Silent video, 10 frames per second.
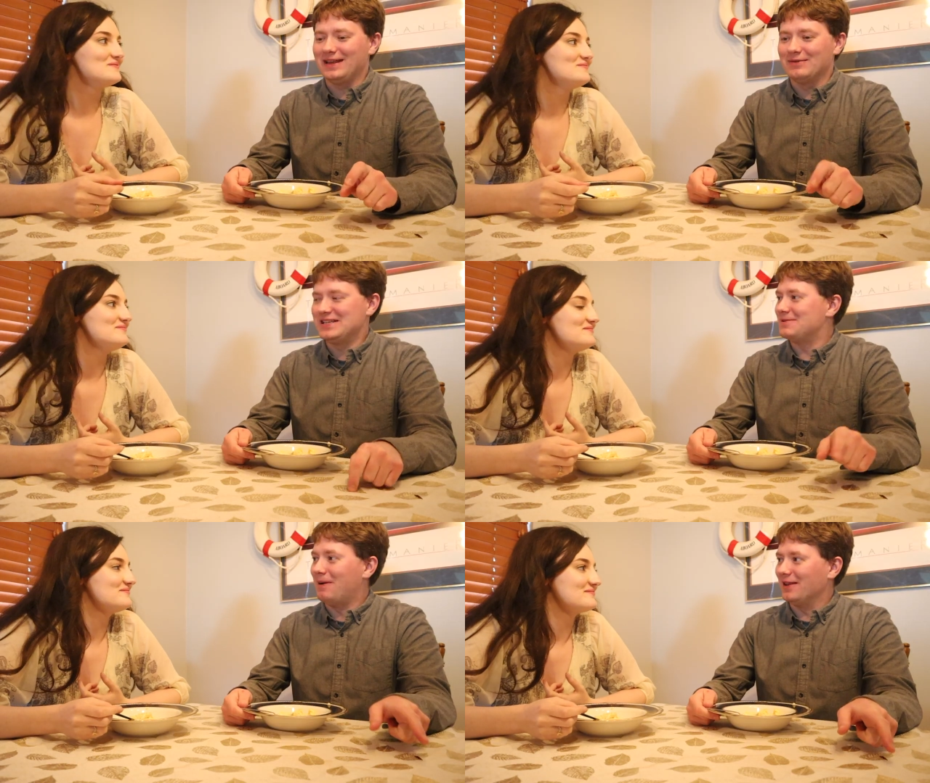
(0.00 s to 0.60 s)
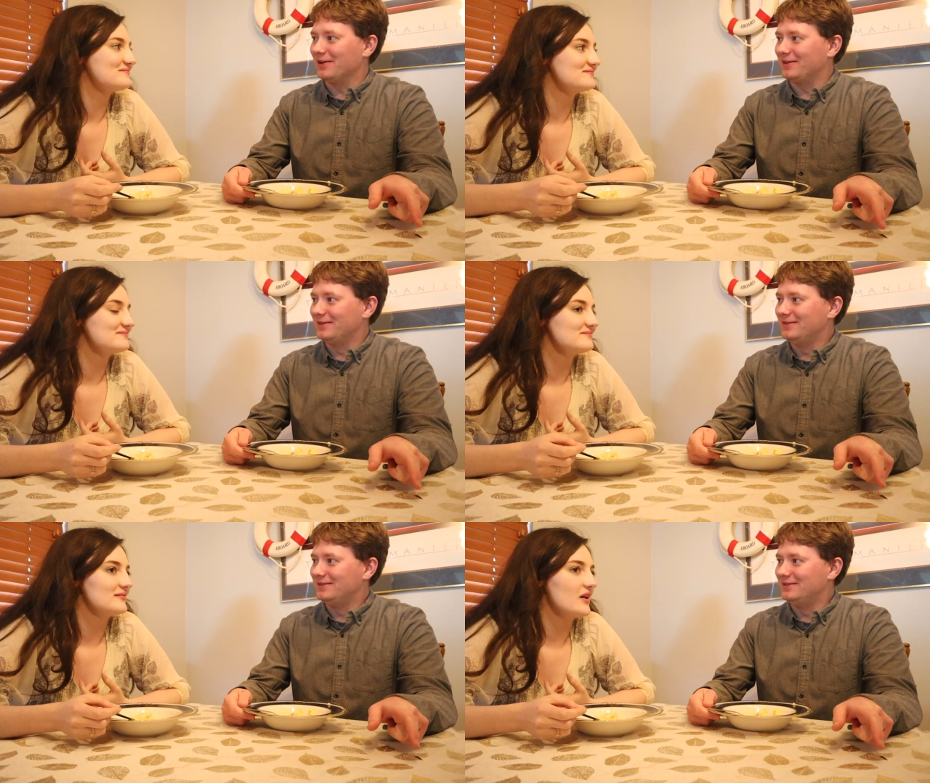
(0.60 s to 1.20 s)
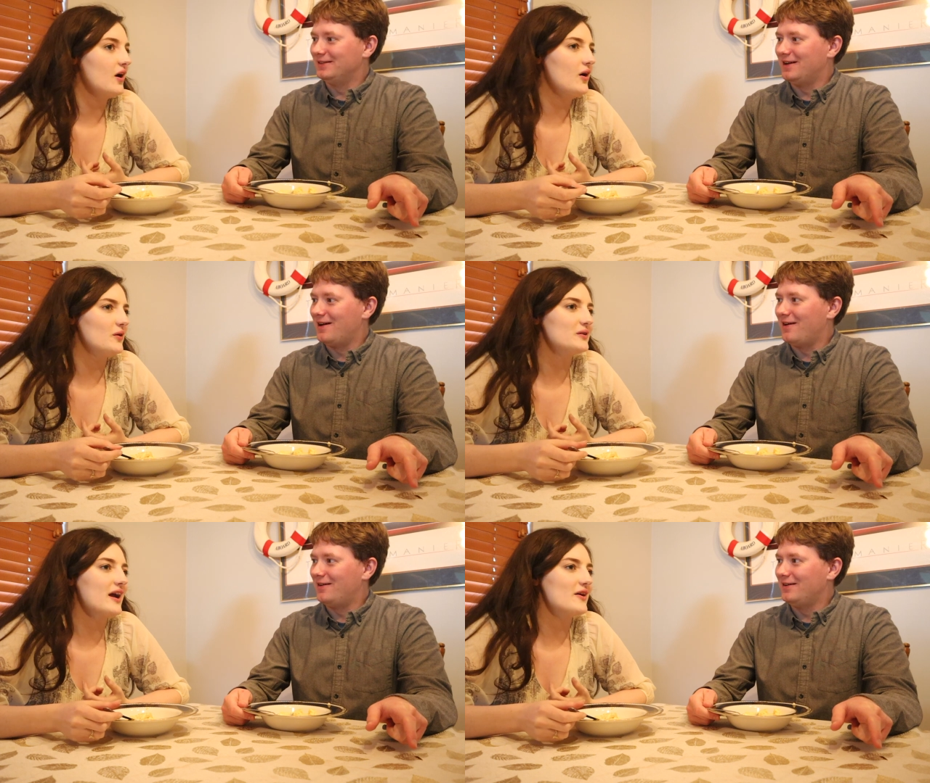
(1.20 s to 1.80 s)
Speaker 1: It was his butler.
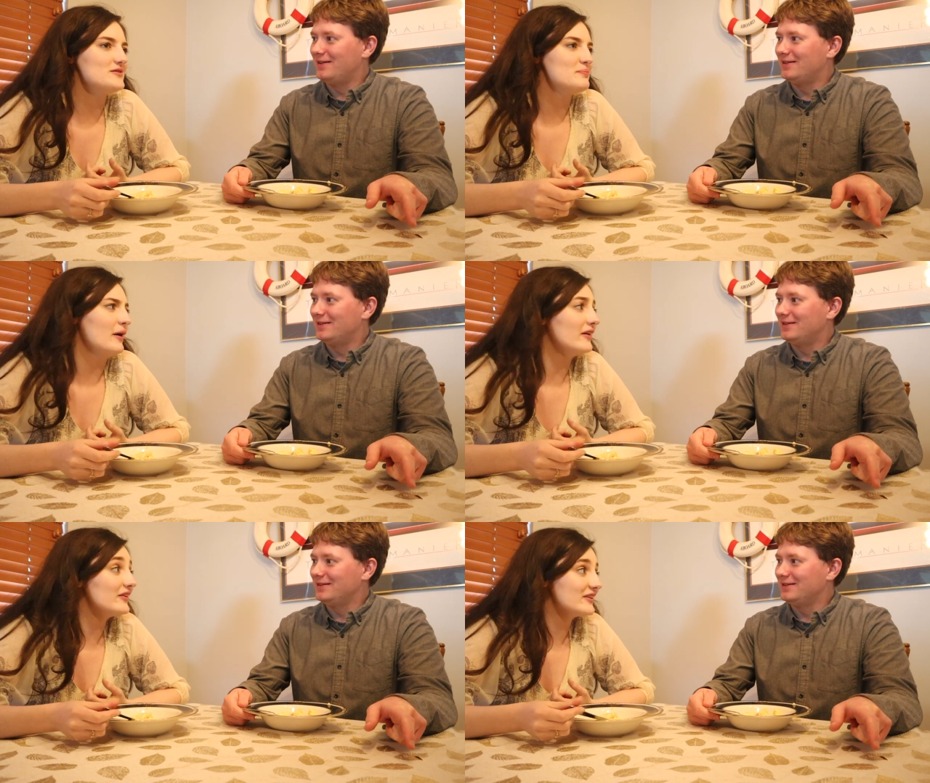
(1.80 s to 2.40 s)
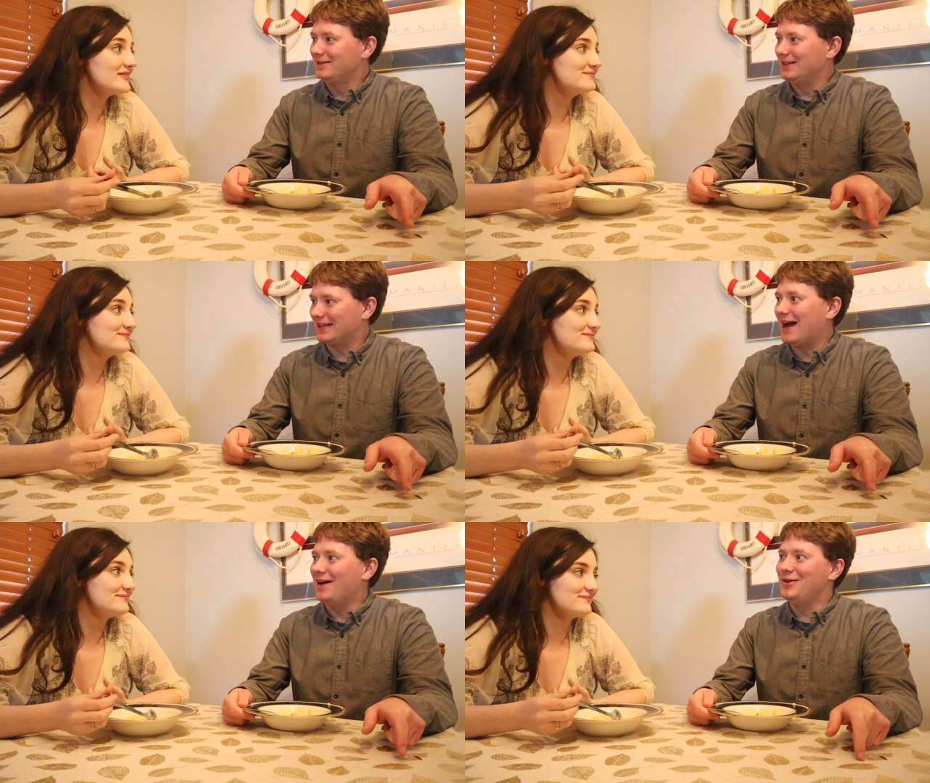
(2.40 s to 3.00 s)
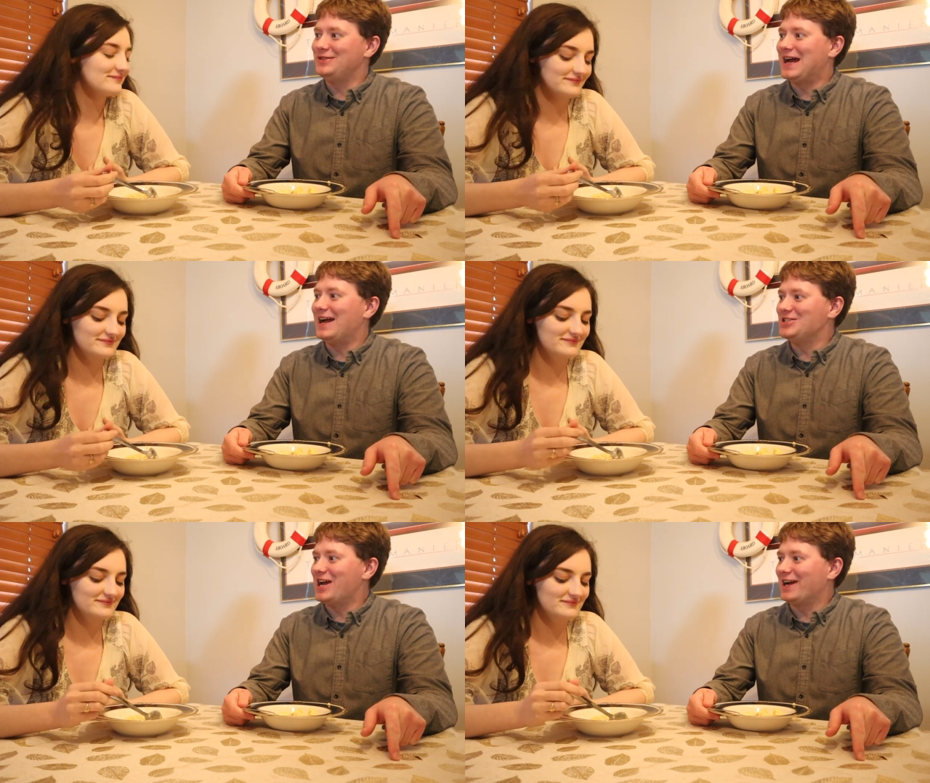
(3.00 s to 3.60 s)
Speaker 2: Oh, Cal's butler.
Speaker 1: The guy who
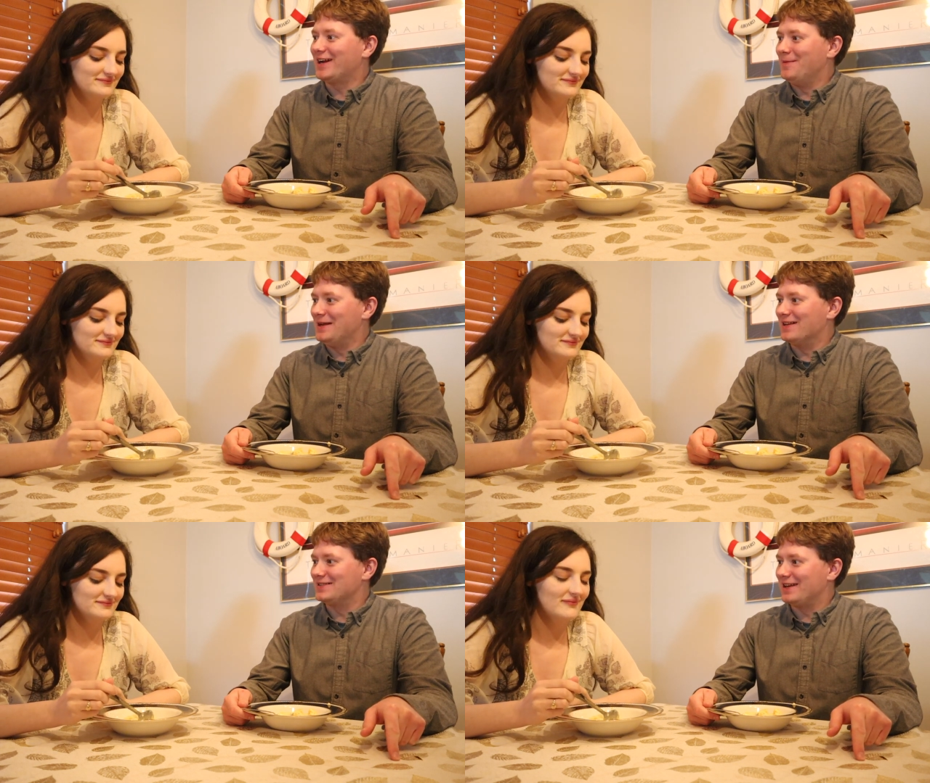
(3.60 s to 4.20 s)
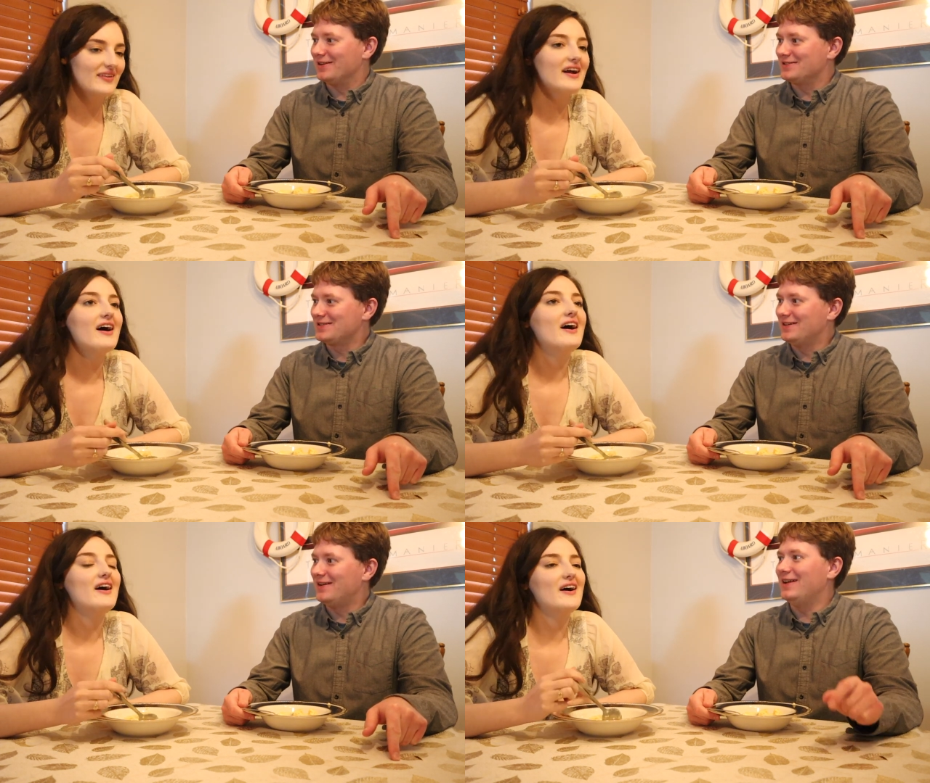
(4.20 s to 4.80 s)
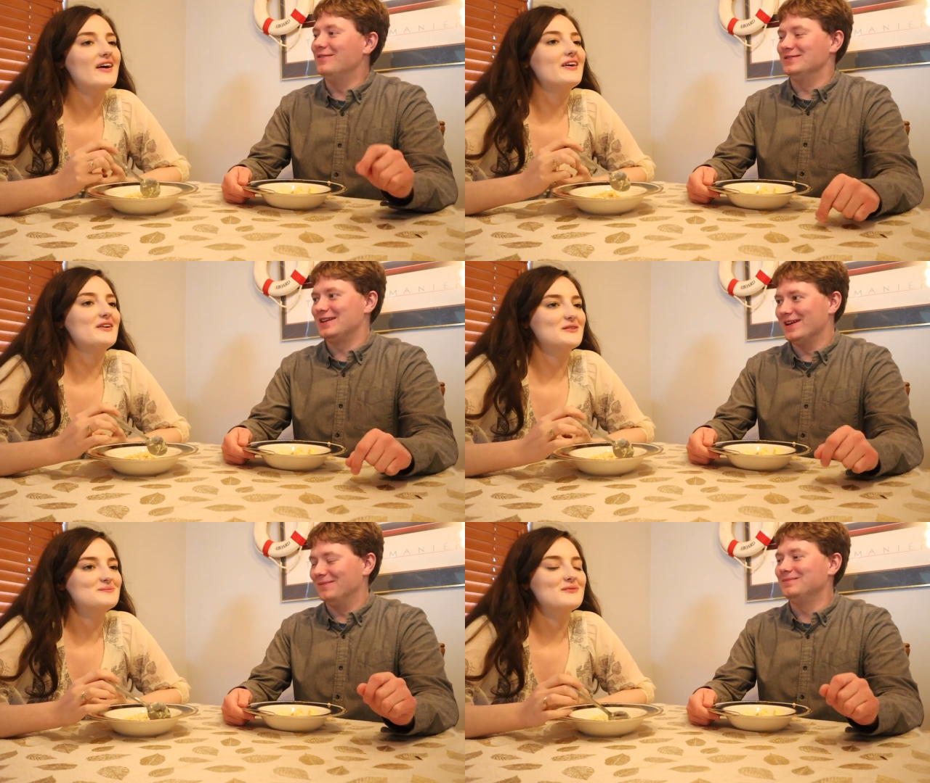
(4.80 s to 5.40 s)
tied Jack up downstairs. Oh. It
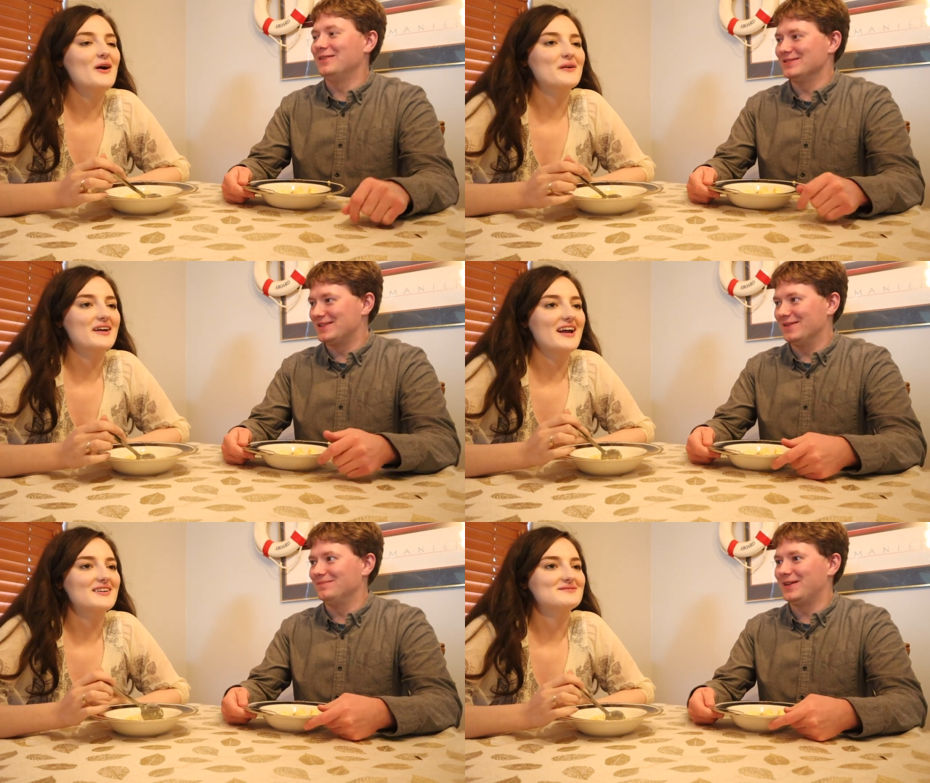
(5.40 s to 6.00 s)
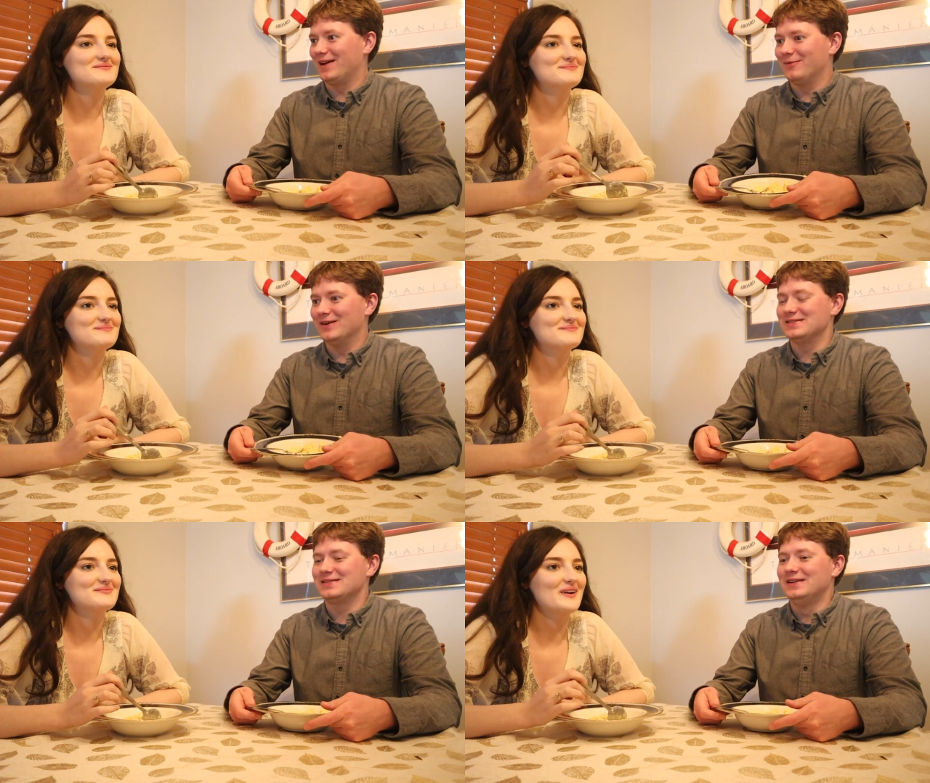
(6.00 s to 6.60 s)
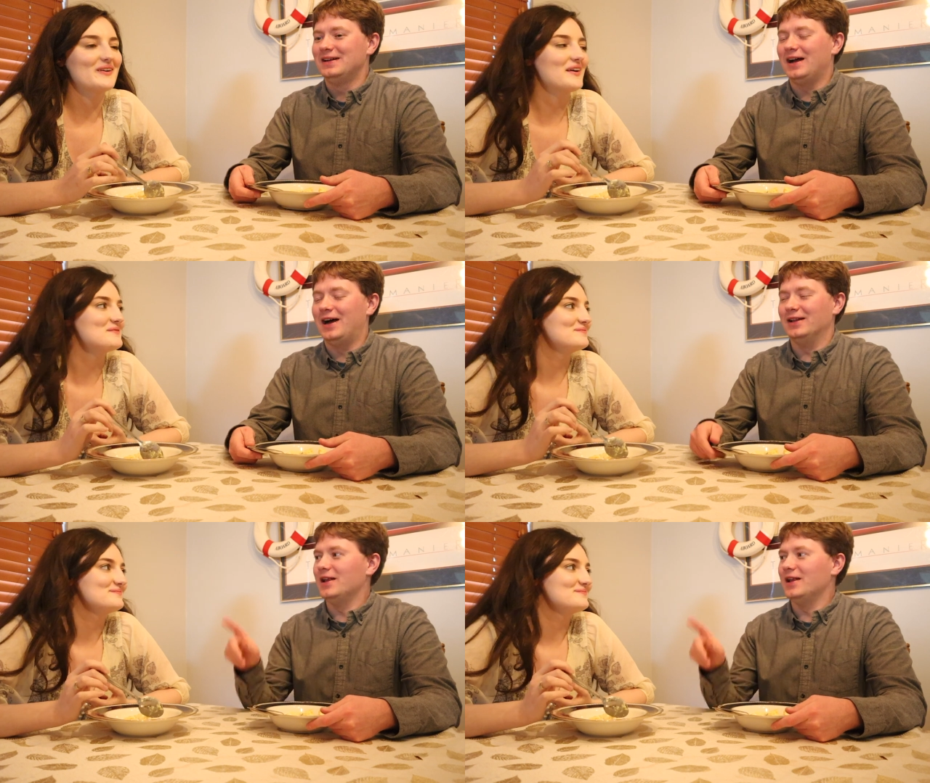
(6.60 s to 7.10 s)
was him. It was okay. Him. Yeah, it was. Okay. Uh,